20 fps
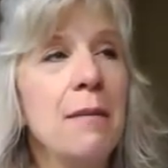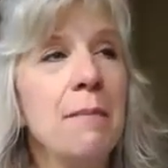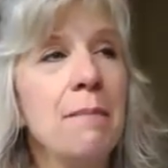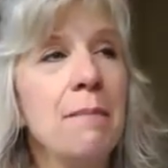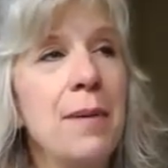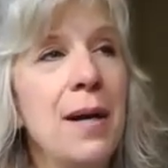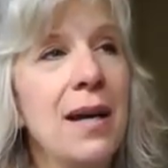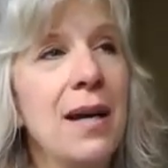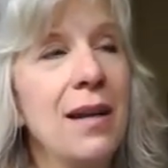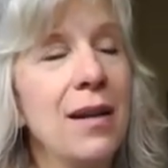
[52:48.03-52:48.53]

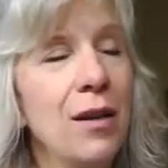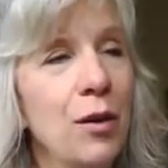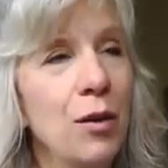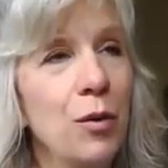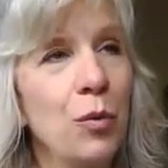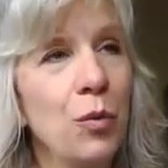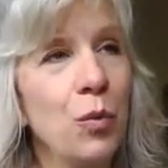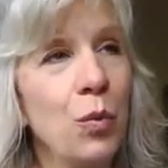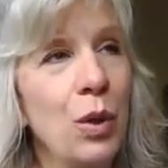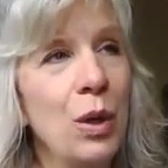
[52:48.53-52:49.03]
but
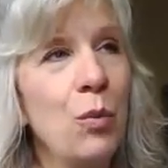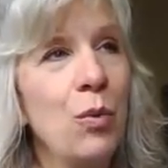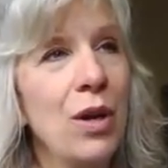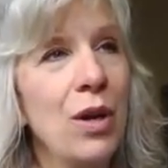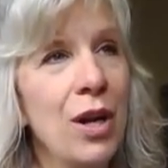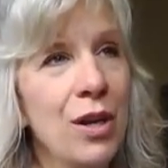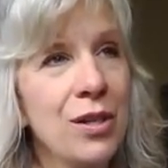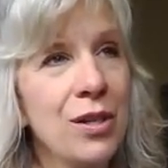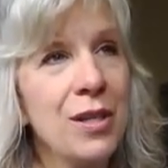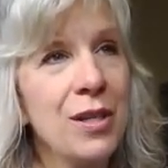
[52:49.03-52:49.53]
we went
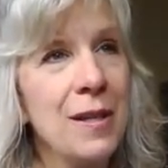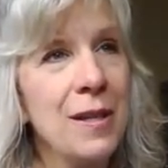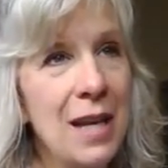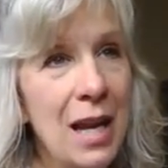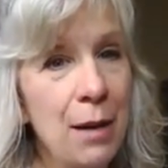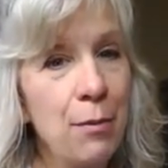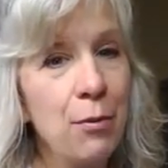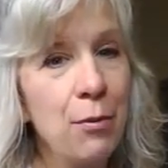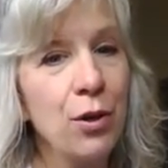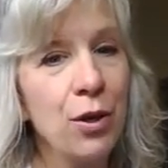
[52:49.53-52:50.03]
on to the
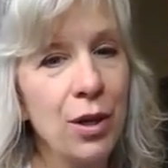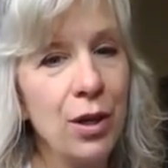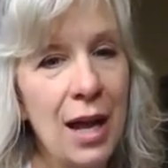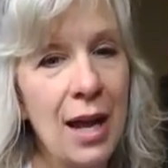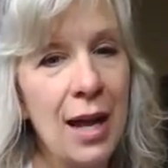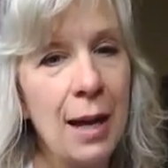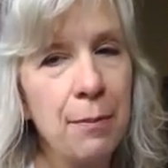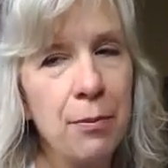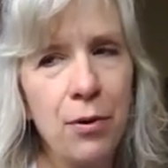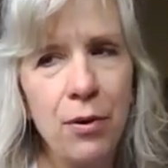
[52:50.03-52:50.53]
neighborhood
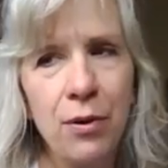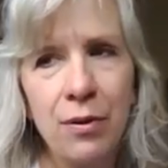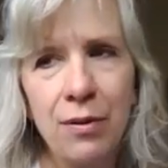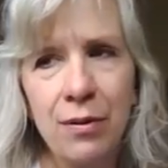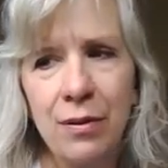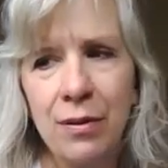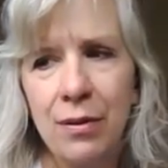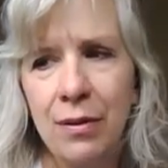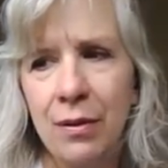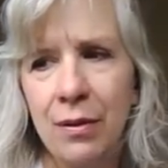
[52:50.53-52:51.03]
app, or
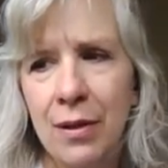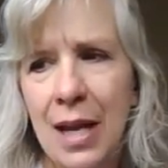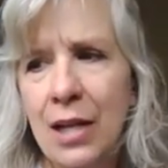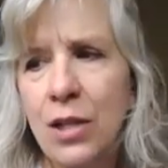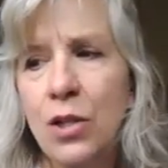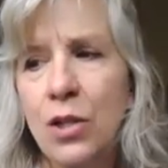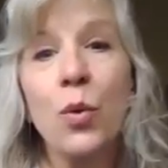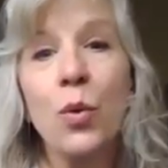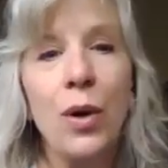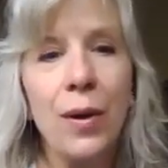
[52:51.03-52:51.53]

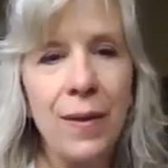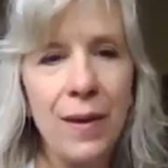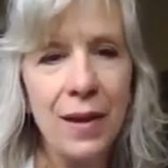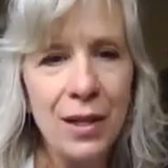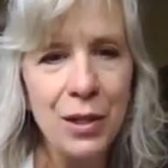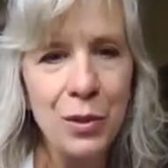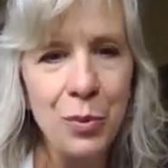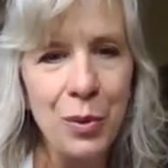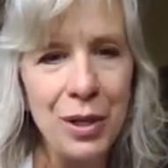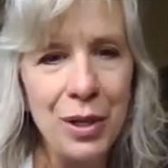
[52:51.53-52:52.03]
Next Door, I think
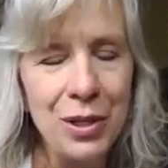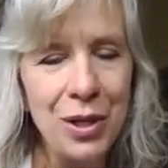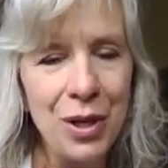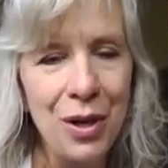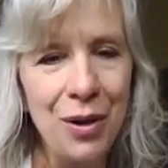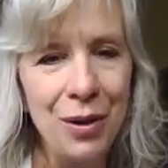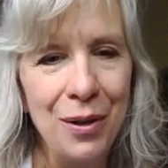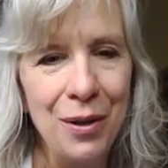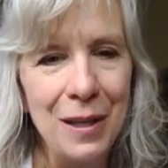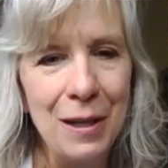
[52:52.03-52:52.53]
is what it's
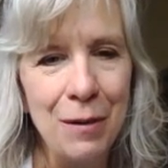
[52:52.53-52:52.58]
called.